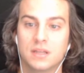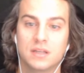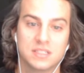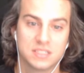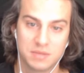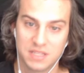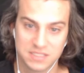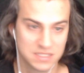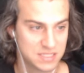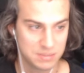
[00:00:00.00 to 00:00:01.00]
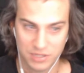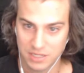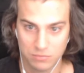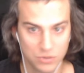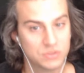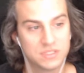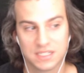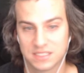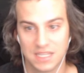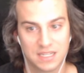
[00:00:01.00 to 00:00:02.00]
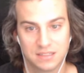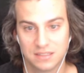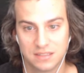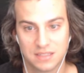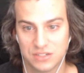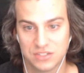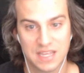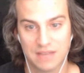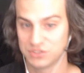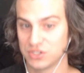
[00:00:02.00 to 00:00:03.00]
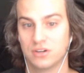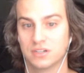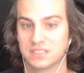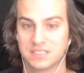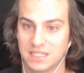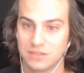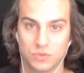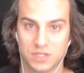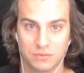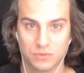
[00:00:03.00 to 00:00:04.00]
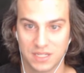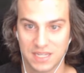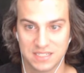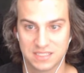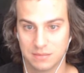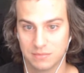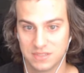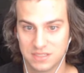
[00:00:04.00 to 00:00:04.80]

Something that's going to see play in most decks that just have songs and want to cast them.